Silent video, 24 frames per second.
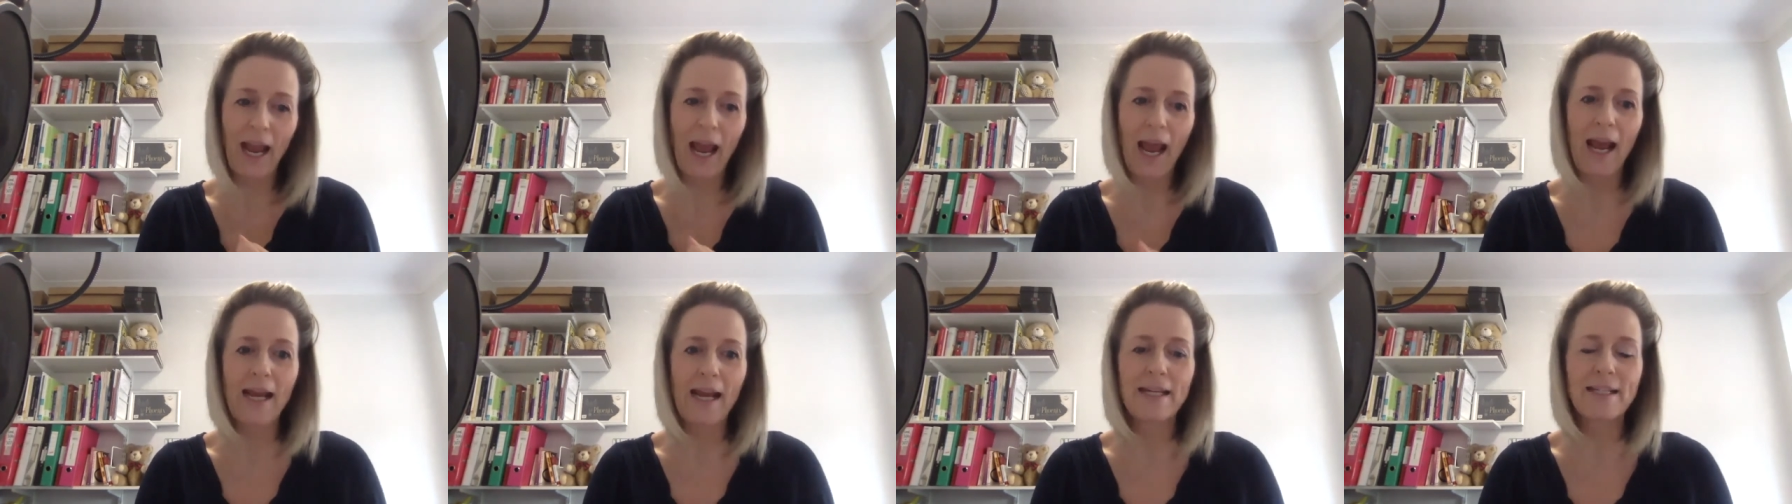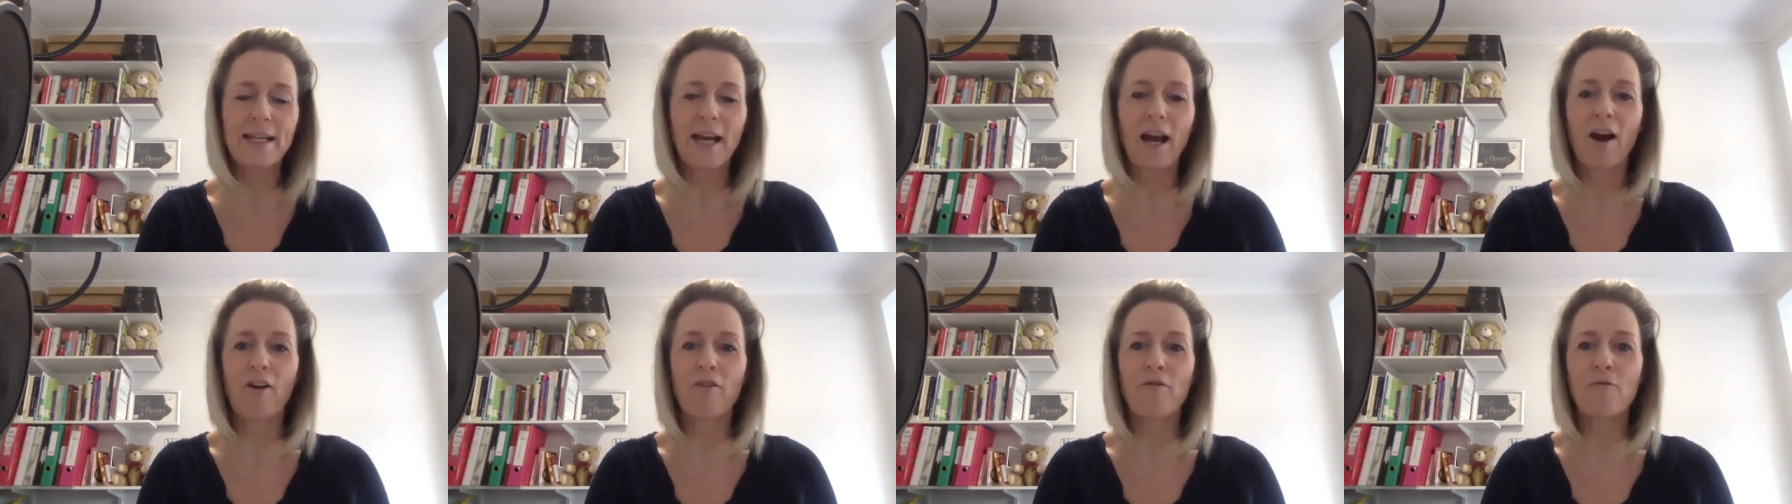and
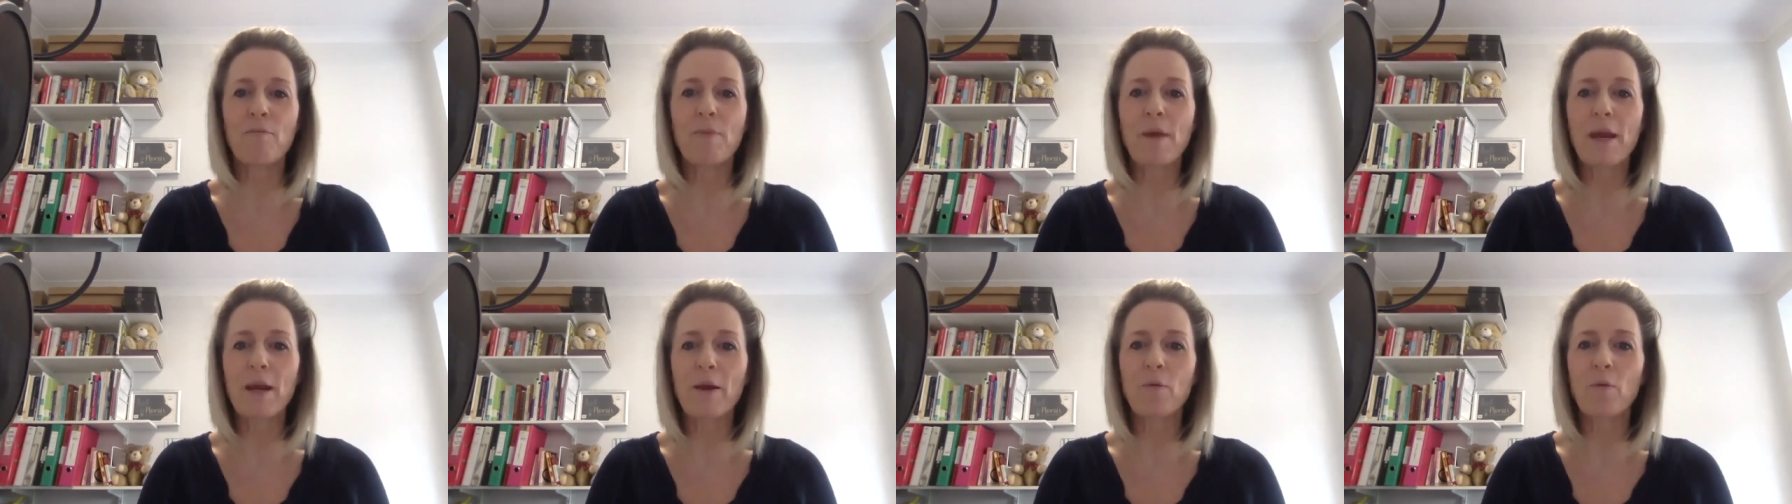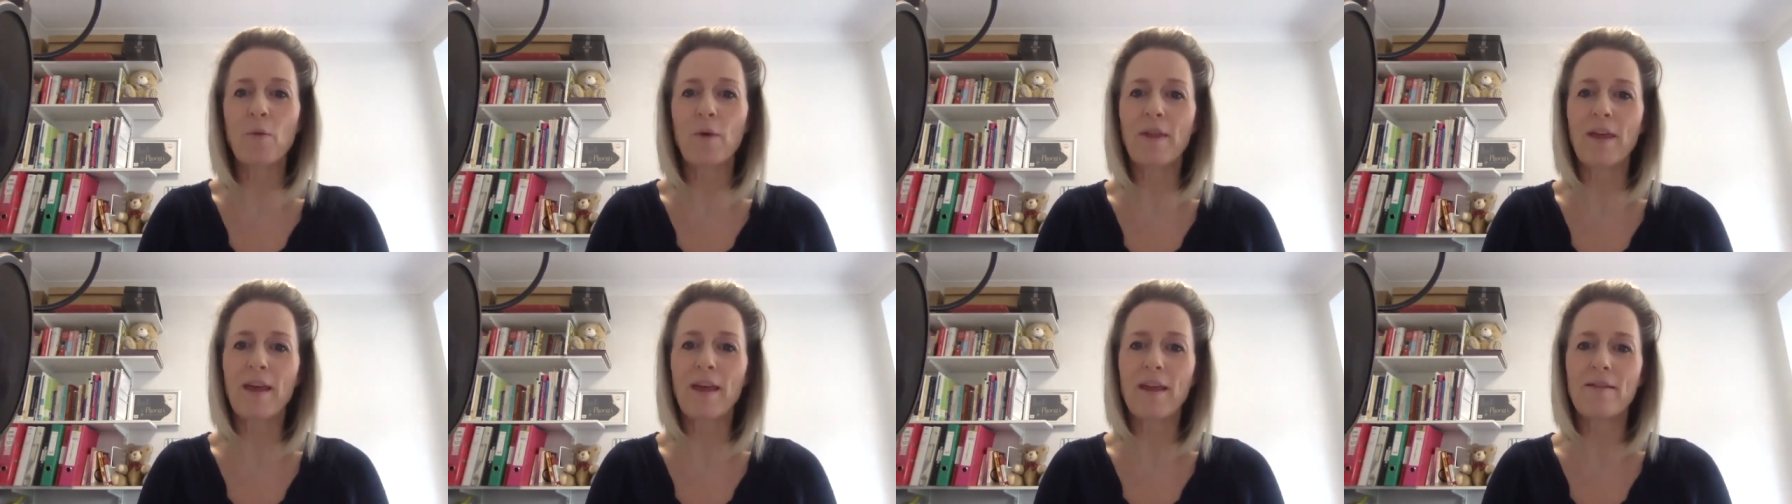I've been
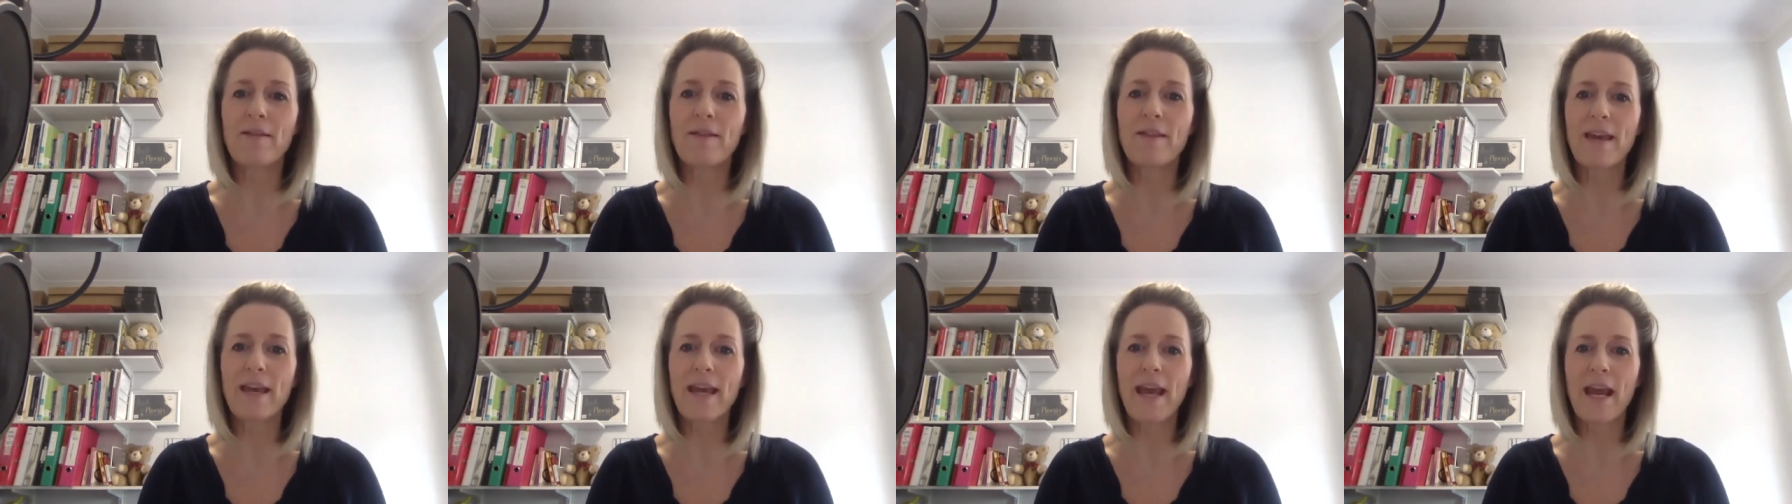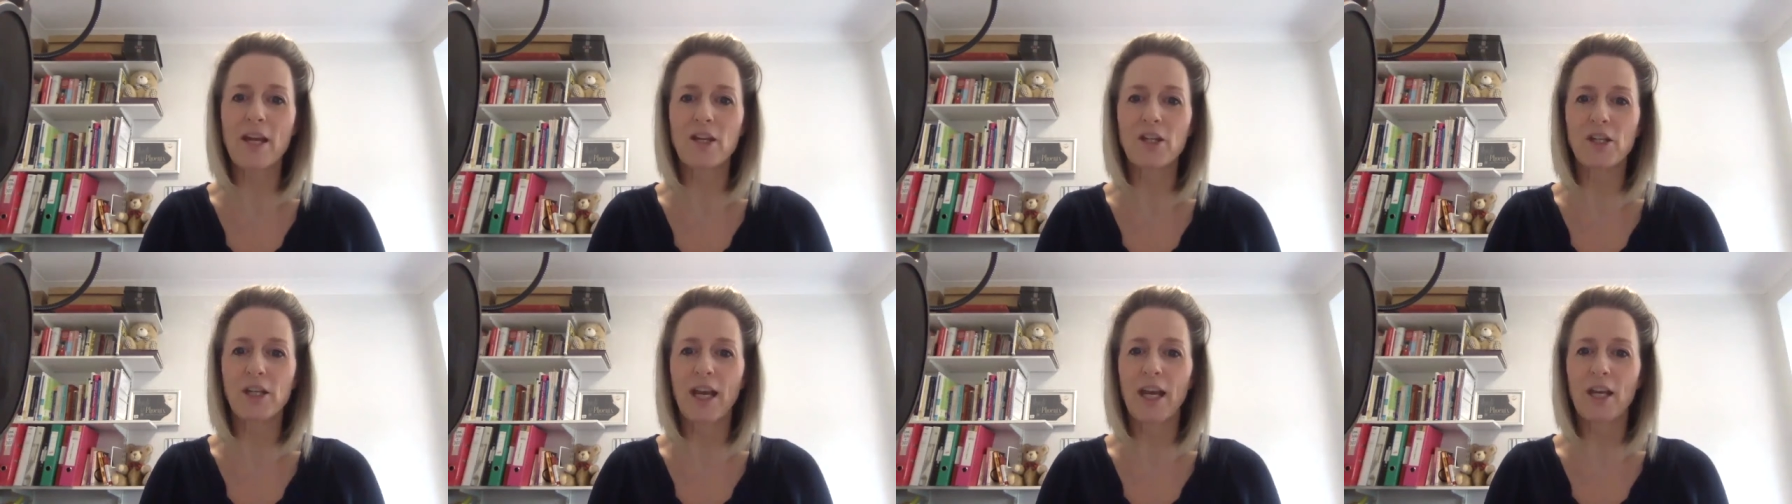within the
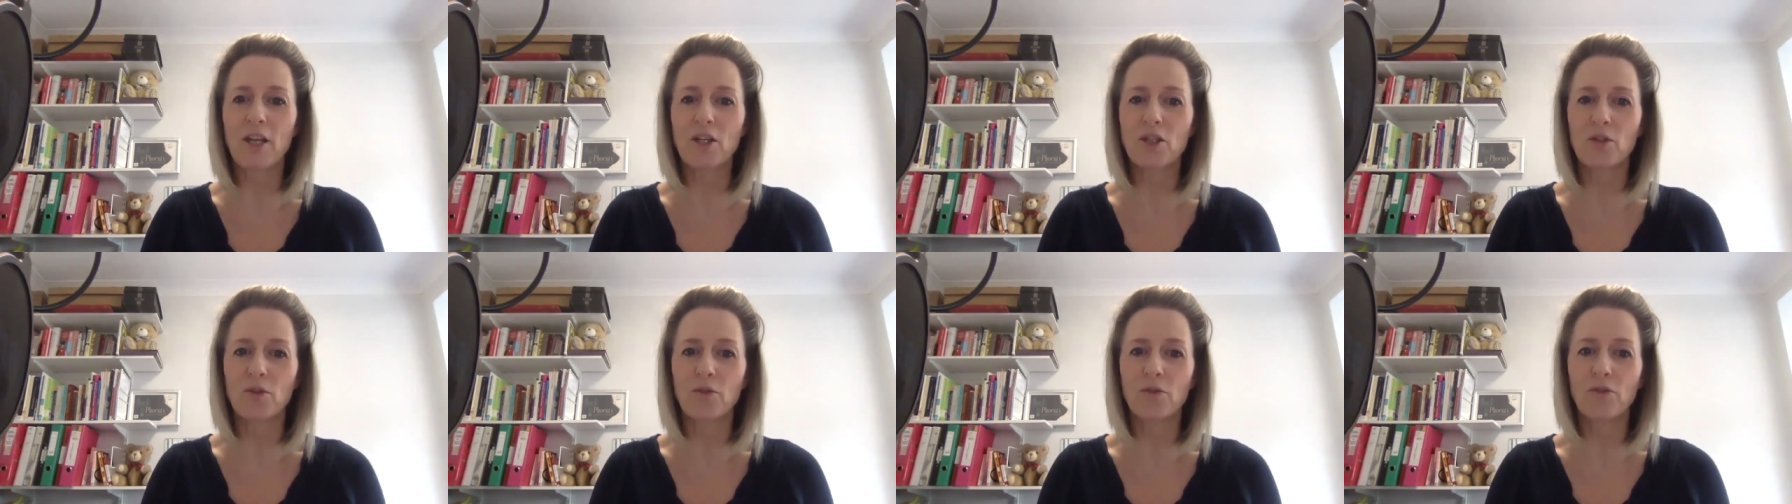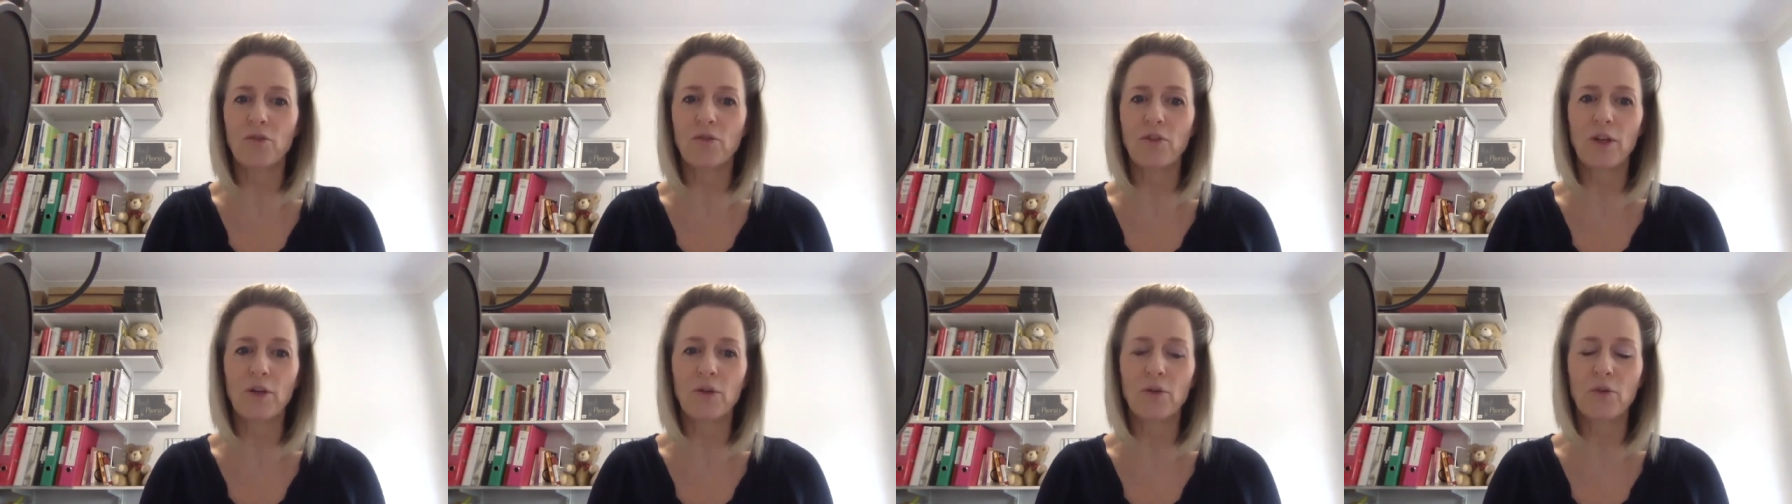educational
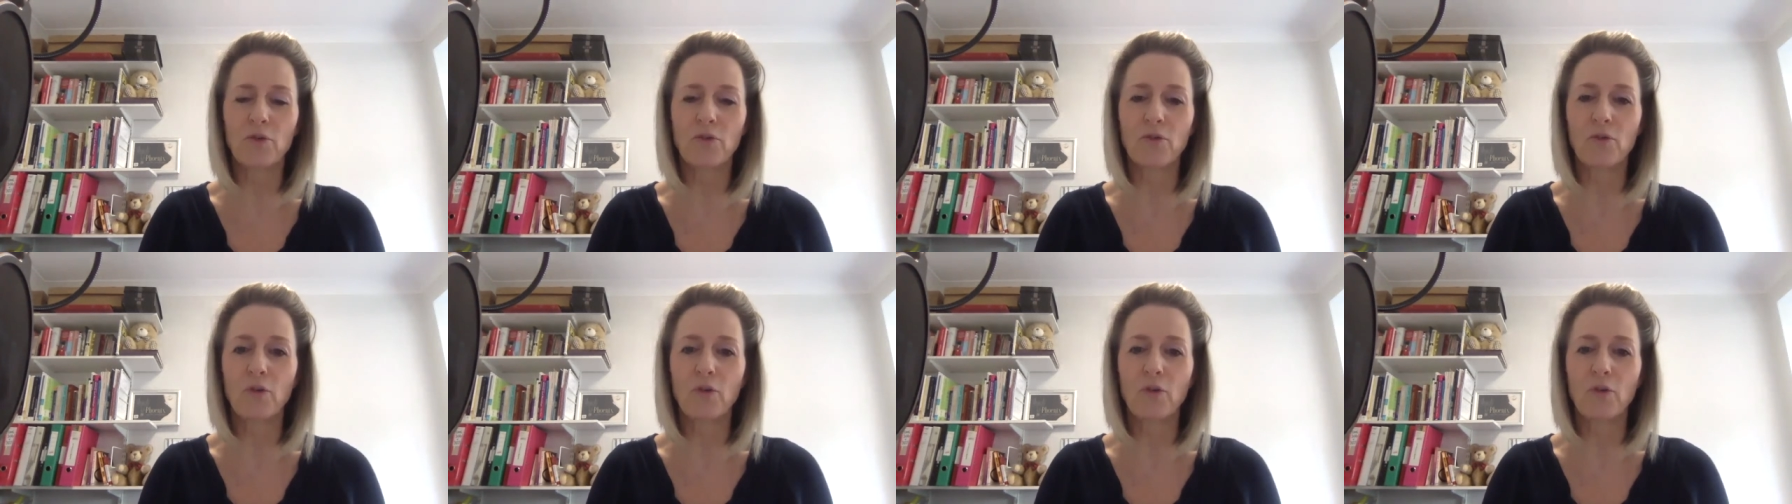field